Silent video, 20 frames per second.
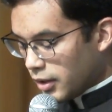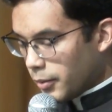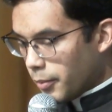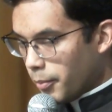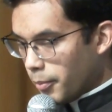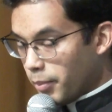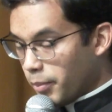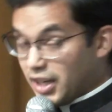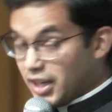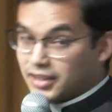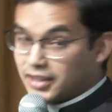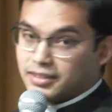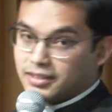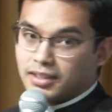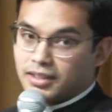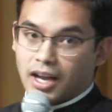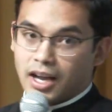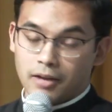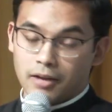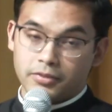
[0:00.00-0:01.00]
But
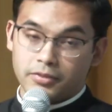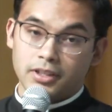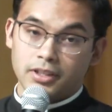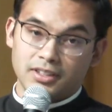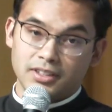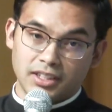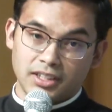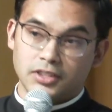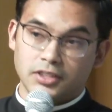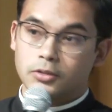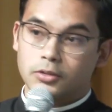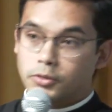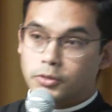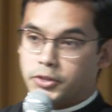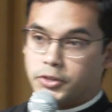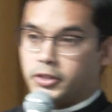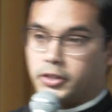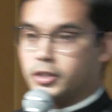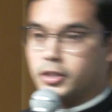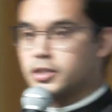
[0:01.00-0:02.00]
after these 2
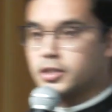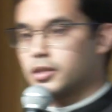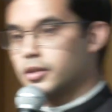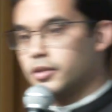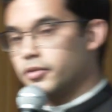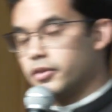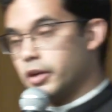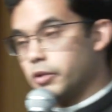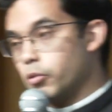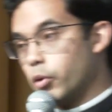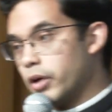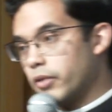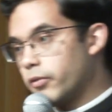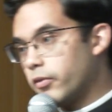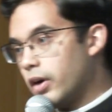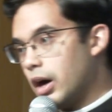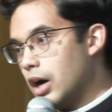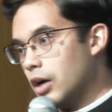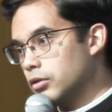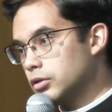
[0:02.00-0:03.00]
years, they were
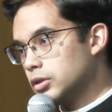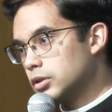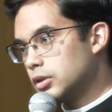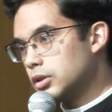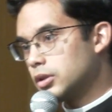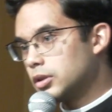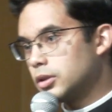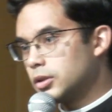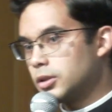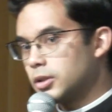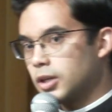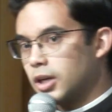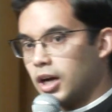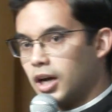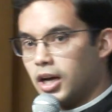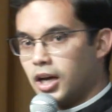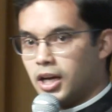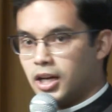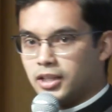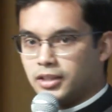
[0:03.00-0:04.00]
found,
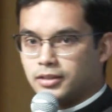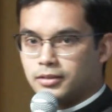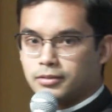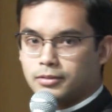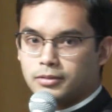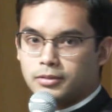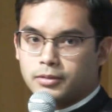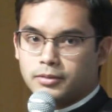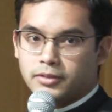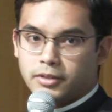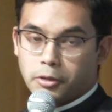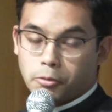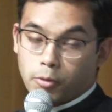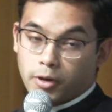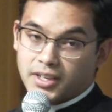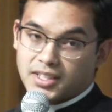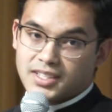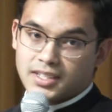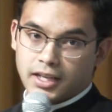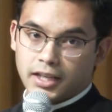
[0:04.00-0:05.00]
and they were
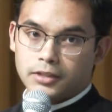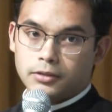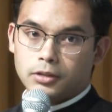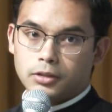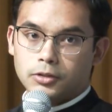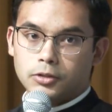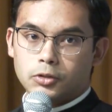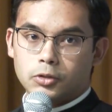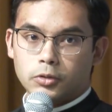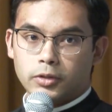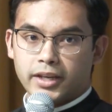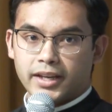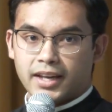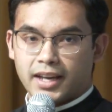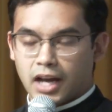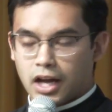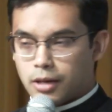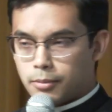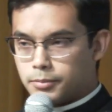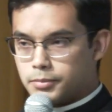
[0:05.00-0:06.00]
sent to the
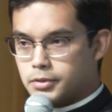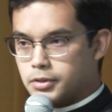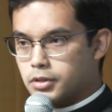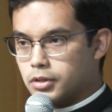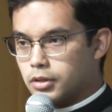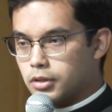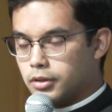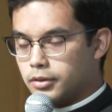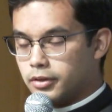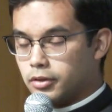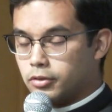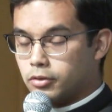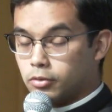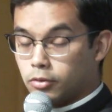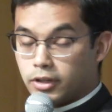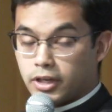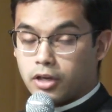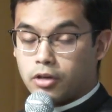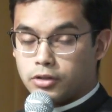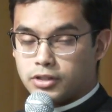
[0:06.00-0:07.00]
camps, to the
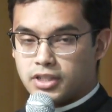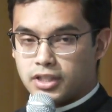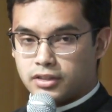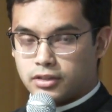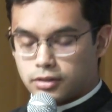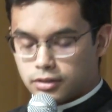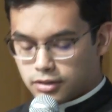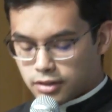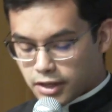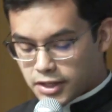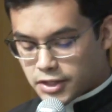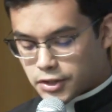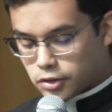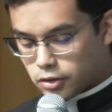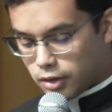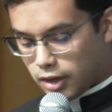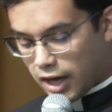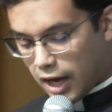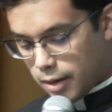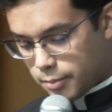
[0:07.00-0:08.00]
concentration
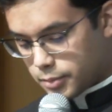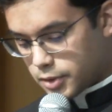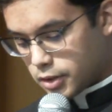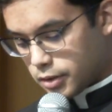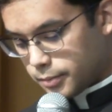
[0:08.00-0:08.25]
camps.